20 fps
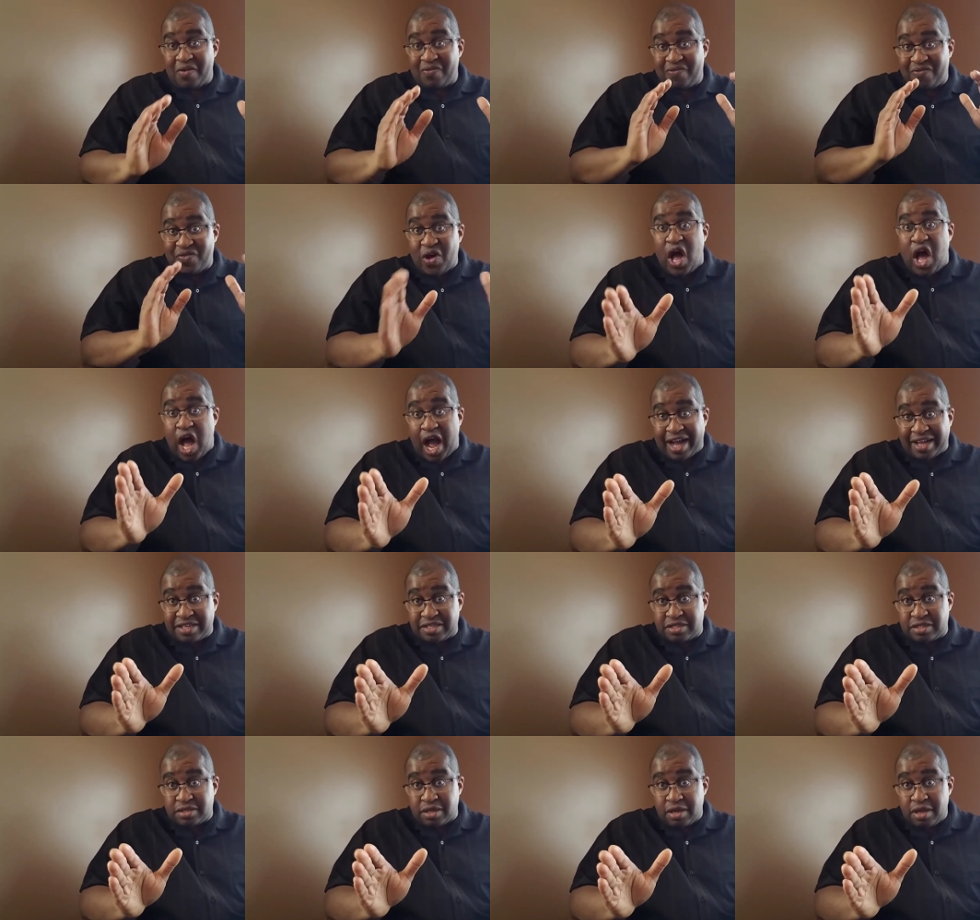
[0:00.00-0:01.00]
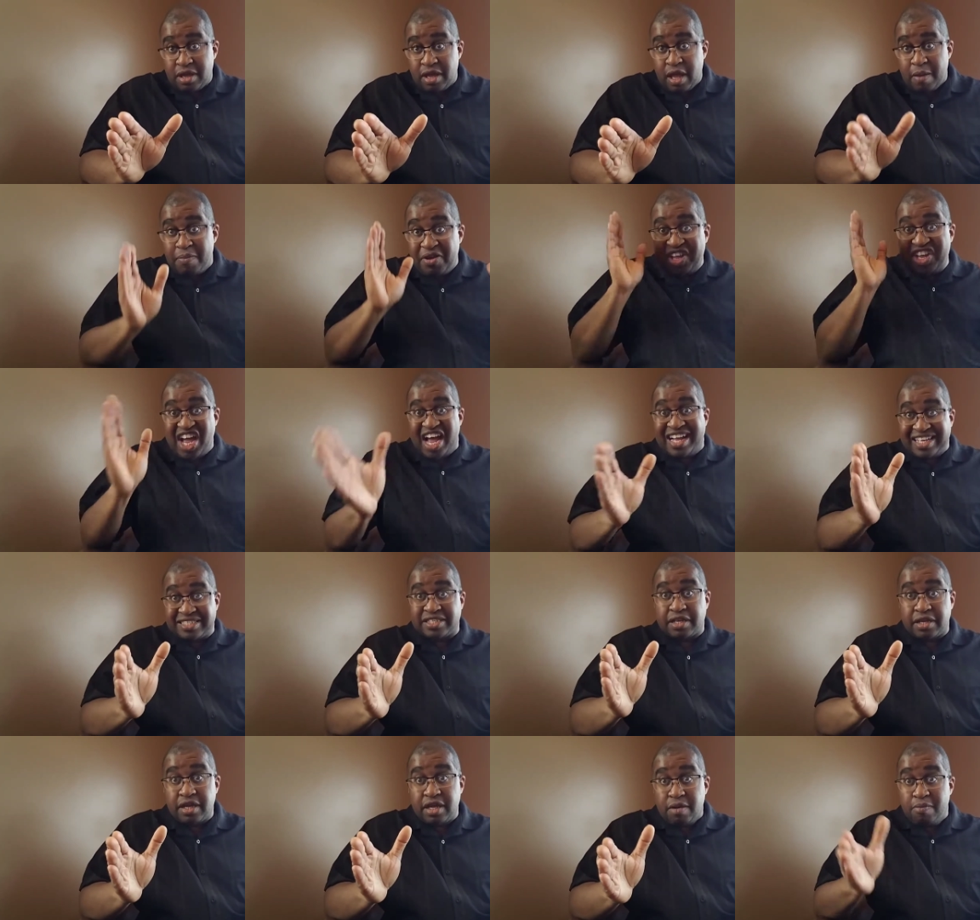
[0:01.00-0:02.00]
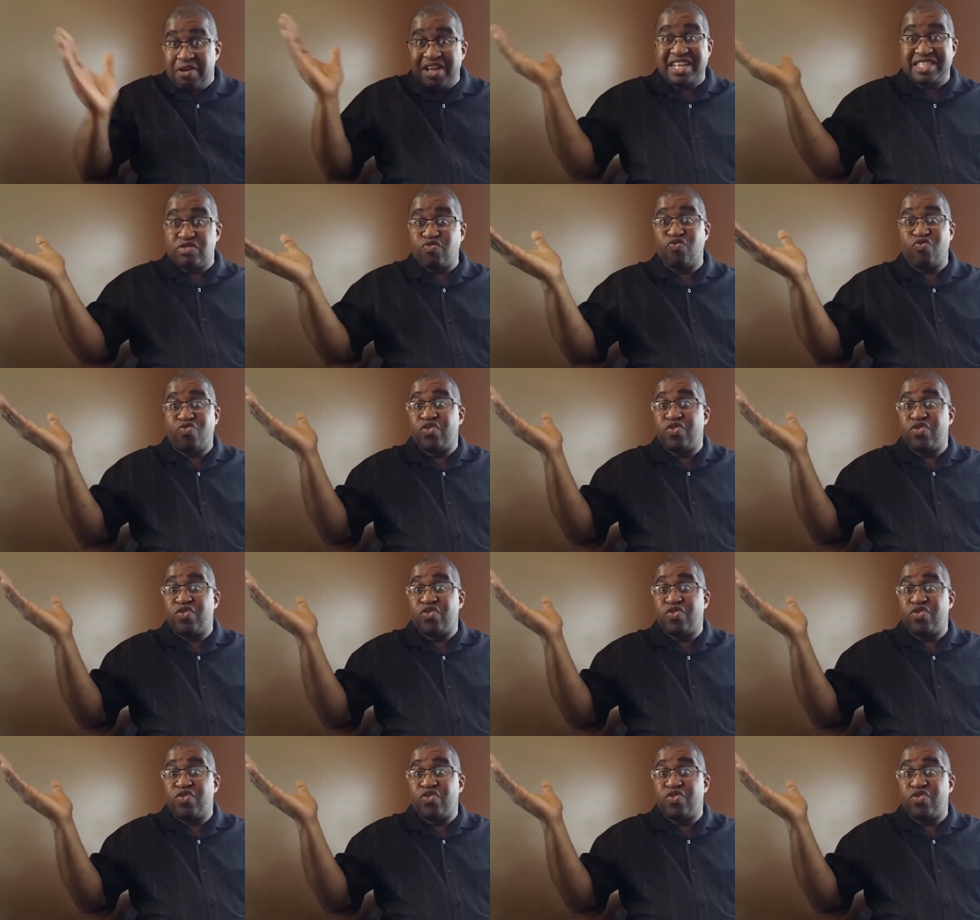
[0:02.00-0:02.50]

Fox, because because